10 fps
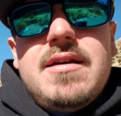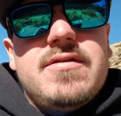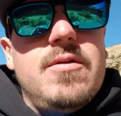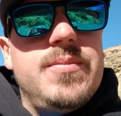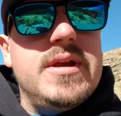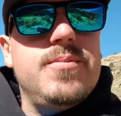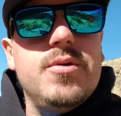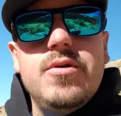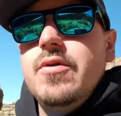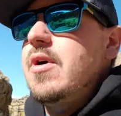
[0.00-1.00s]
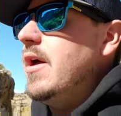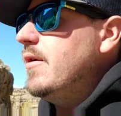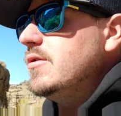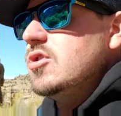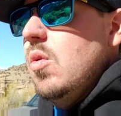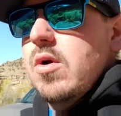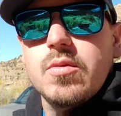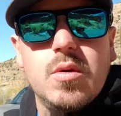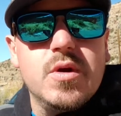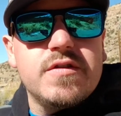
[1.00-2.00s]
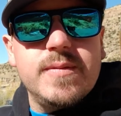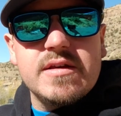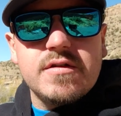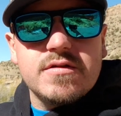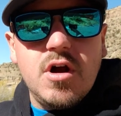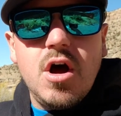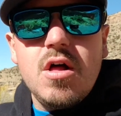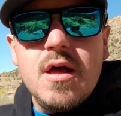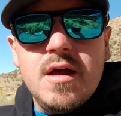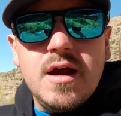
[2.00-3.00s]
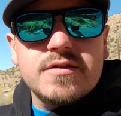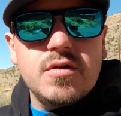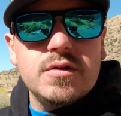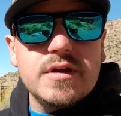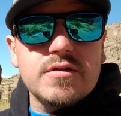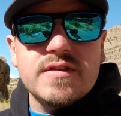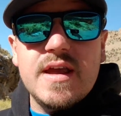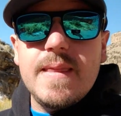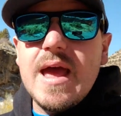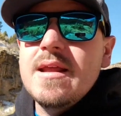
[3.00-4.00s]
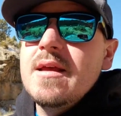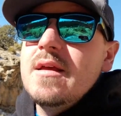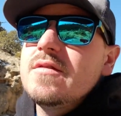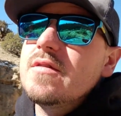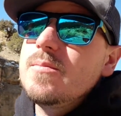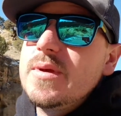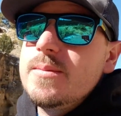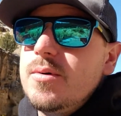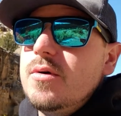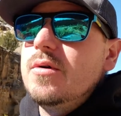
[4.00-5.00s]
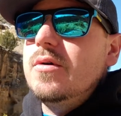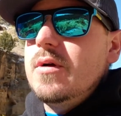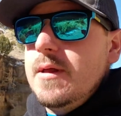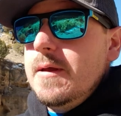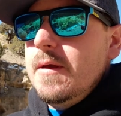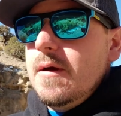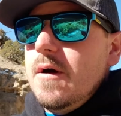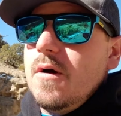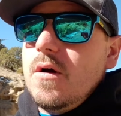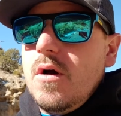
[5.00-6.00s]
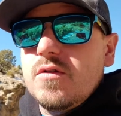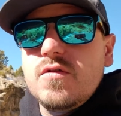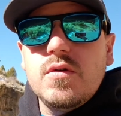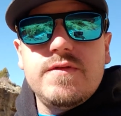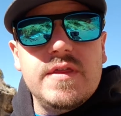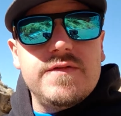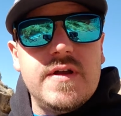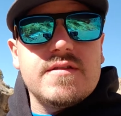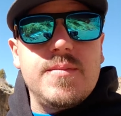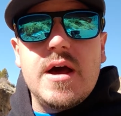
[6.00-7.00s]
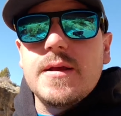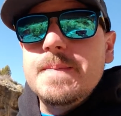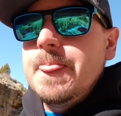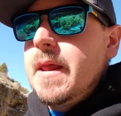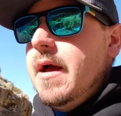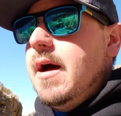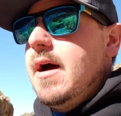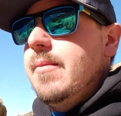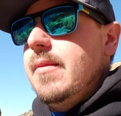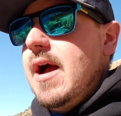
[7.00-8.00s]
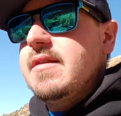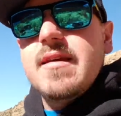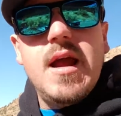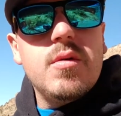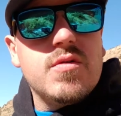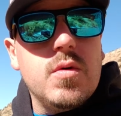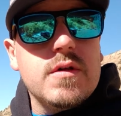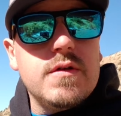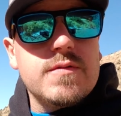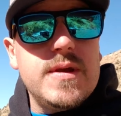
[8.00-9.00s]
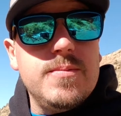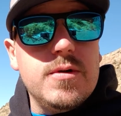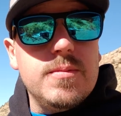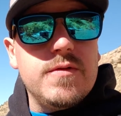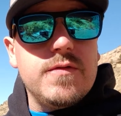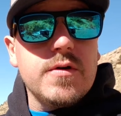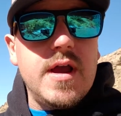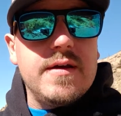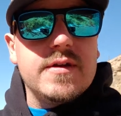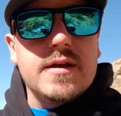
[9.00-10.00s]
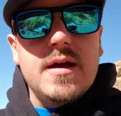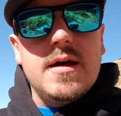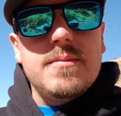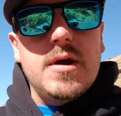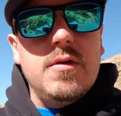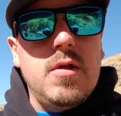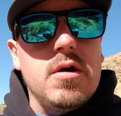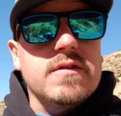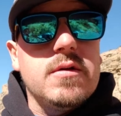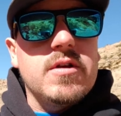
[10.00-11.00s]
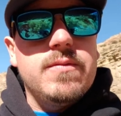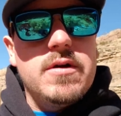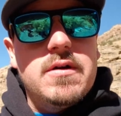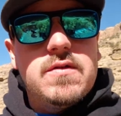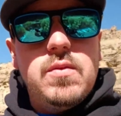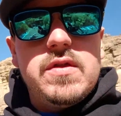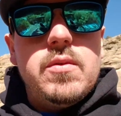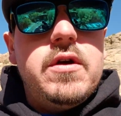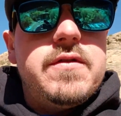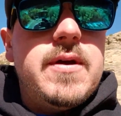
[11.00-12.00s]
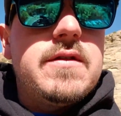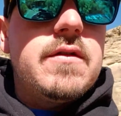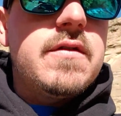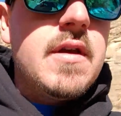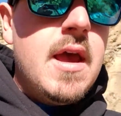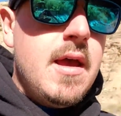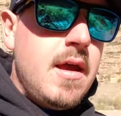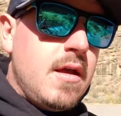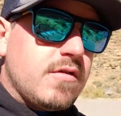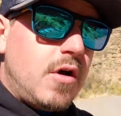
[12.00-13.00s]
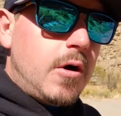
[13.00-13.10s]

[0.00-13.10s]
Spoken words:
some people don't want to run wheel spacers at all. I totally understand that. Some people are sort of on the fence about it. I'd say I was one of those people before having my own long-term experience with the wheel spacers. So